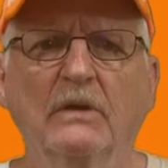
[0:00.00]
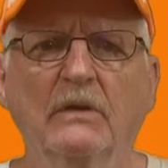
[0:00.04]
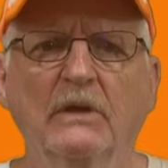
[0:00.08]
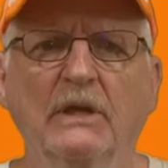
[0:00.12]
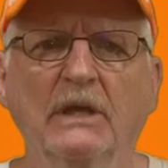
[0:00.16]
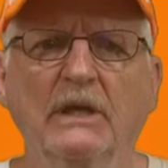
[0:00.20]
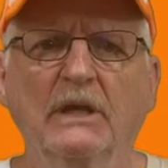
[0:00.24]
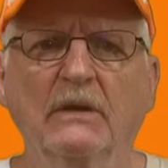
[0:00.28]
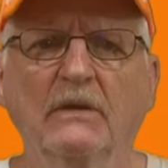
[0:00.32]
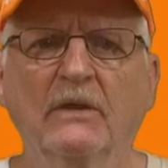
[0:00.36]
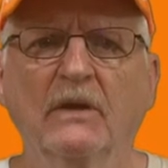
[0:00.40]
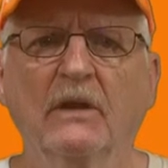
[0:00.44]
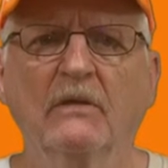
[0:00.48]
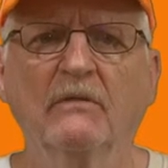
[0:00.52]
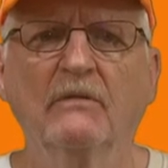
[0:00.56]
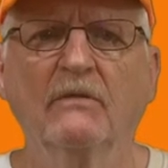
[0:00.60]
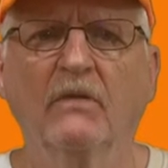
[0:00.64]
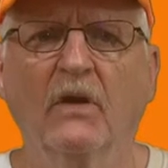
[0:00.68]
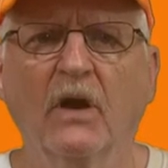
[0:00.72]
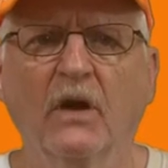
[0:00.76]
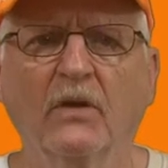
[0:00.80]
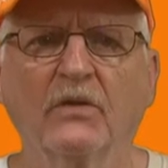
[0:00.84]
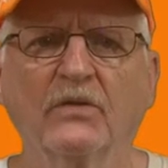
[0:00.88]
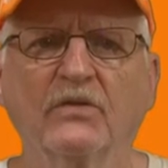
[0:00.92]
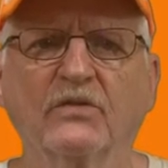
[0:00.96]
in
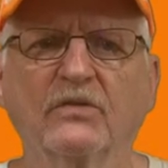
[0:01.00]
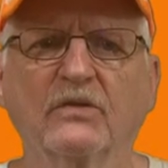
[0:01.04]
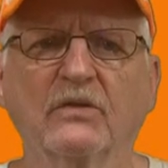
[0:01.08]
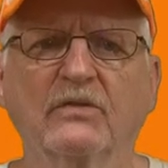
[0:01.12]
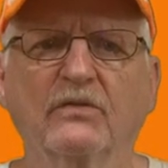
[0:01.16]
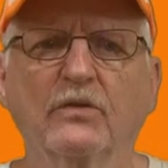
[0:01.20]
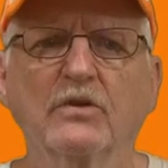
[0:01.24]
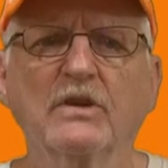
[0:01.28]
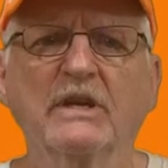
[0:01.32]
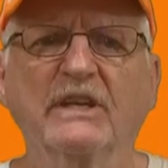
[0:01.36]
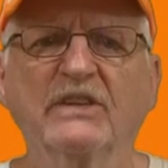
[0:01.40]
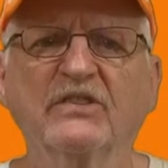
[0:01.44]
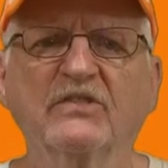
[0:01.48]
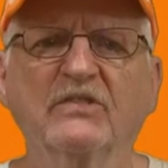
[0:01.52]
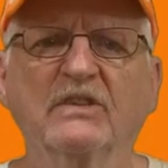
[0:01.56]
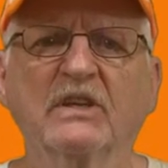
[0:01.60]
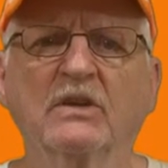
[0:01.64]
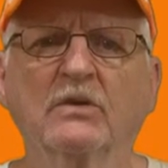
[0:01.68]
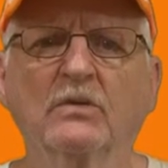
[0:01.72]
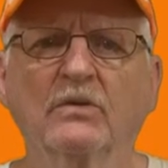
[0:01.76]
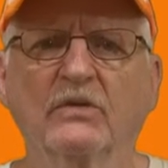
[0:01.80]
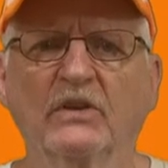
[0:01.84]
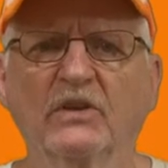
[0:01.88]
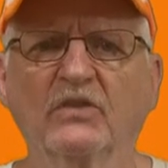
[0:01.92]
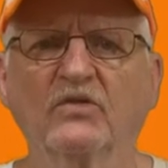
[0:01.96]
advance for listening
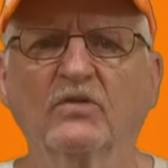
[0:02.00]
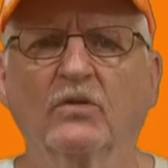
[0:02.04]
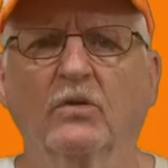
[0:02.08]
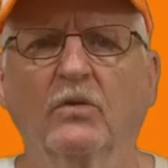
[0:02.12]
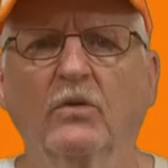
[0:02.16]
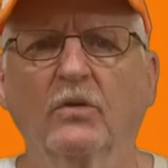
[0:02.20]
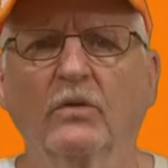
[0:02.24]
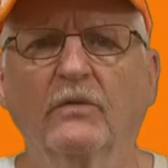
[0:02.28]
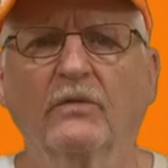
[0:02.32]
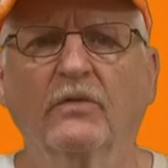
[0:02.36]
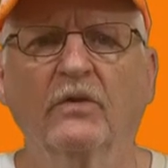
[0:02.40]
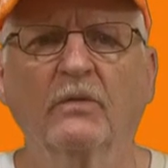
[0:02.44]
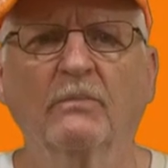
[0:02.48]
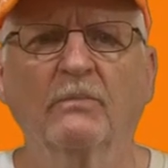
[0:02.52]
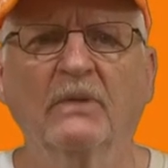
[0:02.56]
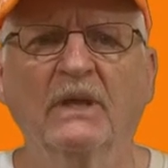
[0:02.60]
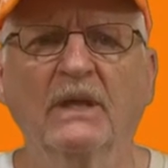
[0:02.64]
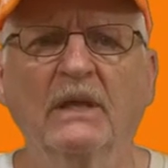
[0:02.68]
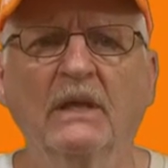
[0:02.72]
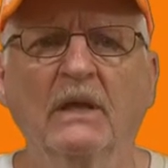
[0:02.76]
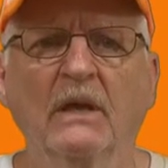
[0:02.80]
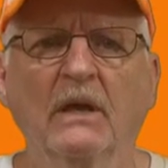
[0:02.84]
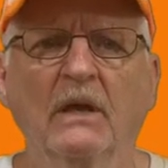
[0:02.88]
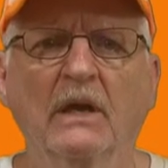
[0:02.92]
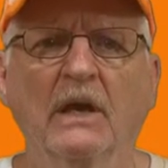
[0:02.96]
to this call from
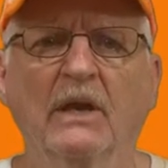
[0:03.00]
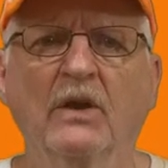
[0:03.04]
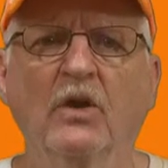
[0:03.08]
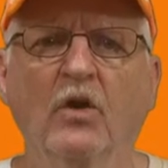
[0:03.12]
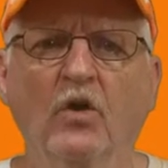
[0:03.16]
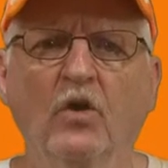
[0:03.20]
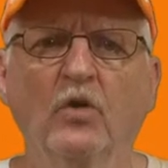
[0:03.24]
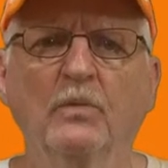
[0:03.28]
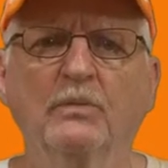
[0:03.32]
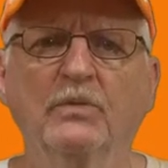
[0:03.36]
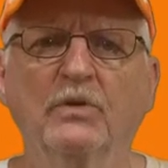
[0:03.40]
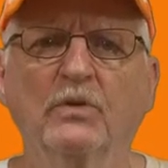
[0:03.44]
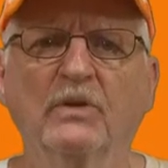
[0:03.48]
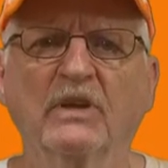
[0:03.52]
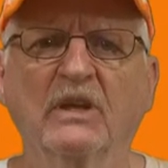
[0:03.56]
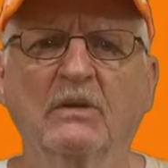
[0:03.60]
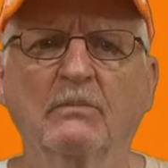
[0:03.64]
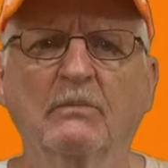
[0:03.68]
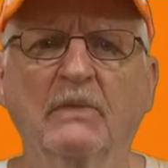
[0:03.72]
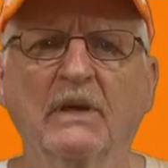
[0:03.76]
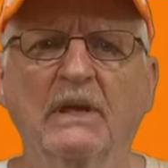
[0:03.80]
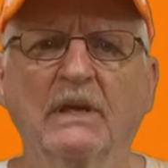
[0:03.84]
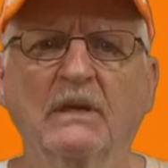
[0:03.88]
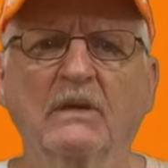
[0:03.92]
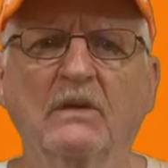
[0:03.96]
me, and hope you can
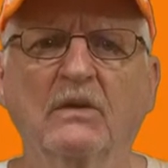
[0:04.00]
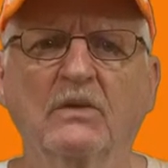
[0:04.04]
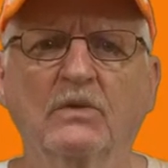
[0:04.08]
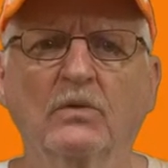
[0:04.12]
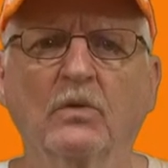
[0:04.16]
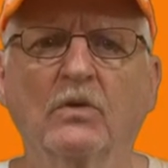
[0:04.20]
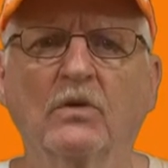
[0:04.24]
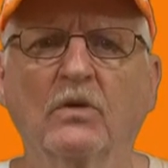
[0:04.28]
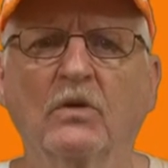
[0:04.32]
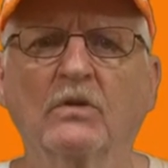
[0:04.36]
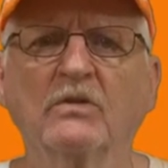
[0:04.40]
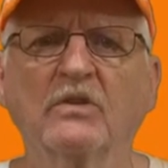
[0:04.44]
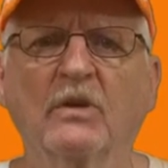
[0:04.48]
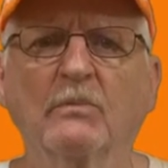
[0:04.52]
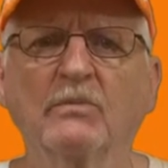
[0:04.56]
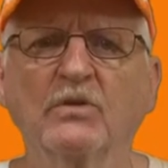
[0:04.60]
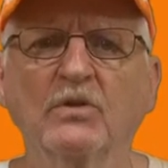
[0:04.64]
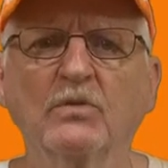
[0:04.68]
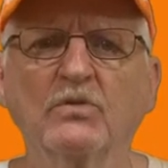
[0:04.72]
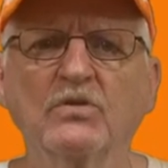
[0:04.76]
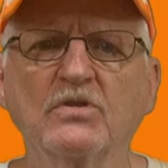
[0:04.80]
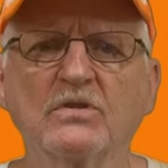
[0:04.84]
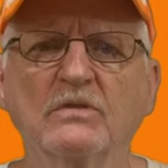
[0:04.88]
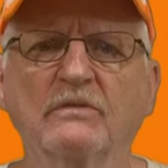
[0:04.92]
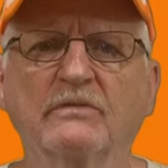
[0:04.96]
make your
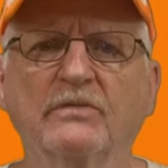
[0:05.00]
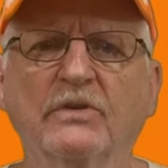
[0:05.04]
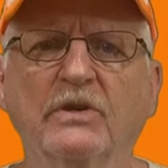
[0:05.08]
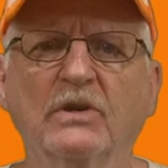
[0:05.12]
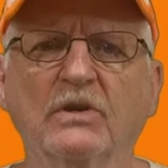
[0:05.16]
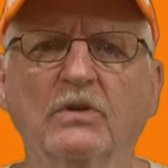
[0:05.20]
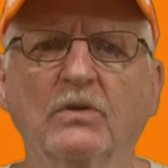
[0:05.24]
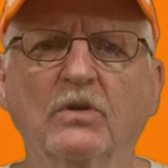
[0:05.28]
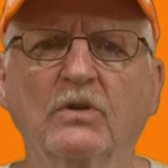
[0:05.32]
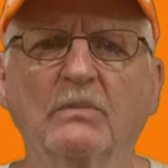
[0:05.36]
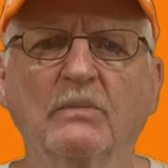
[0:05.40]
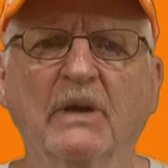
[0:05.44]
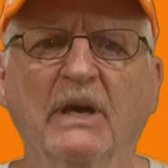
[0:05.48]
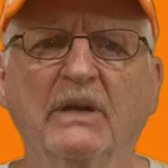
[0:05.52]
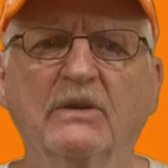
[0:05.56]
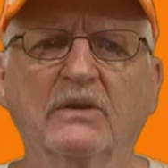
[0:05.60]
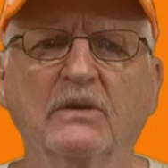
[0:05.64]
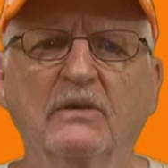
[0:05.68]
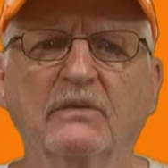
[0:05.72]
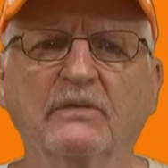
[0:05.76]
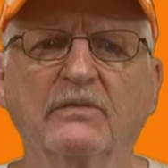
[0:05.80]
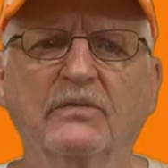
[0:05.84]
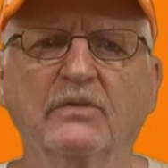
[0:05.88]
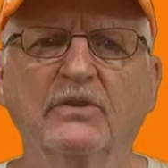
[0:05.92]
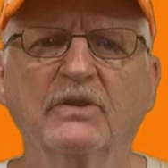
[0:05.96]
contribution for a good
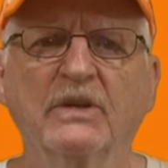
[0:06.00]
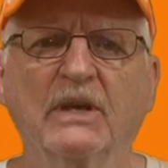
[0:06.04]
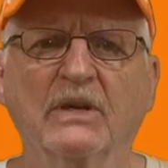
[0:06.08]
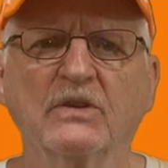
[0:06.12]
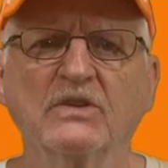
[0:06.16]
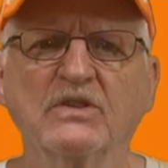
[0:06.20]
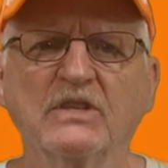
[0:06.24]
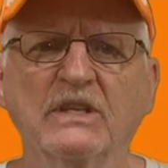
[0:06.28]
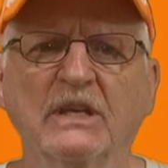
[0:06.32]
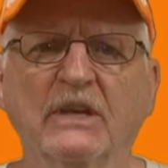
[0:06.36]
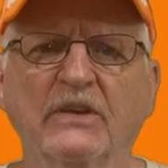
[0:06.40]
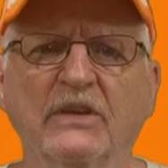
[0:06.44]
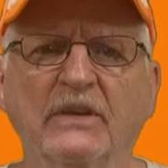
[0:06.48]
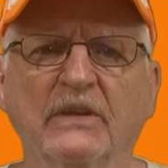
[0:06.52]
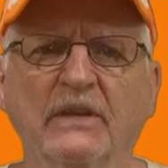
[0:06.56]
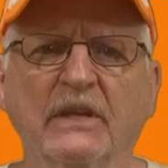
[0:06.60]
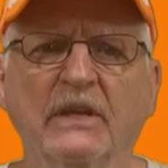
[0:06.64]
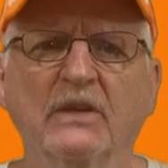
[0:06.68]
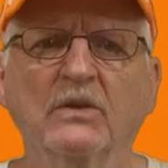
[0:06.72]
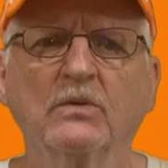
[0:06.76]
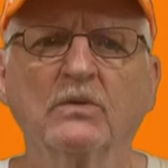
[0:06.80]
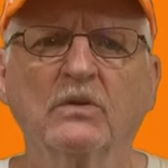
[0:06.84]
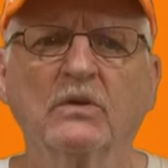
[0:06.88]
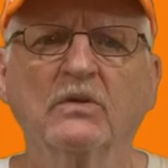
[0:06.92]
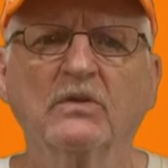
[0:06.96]
matter for young children
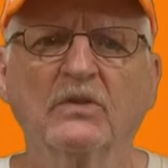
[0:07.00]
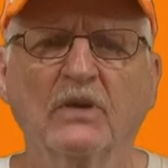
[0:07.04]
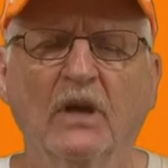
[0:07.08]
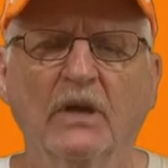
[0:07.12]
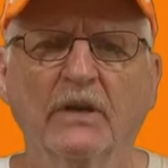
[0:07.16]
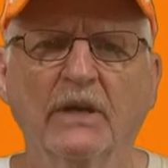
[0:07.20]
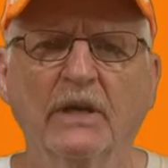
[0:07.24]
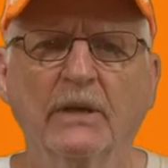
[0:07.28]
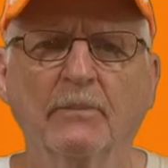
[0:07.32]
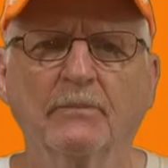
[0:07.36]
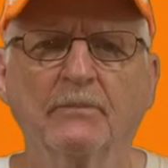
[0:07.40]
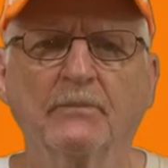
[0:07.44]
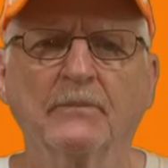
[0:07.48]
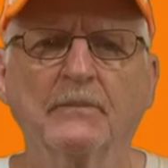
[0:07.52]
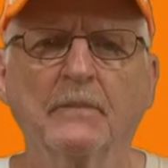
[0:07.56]
in Udonthani.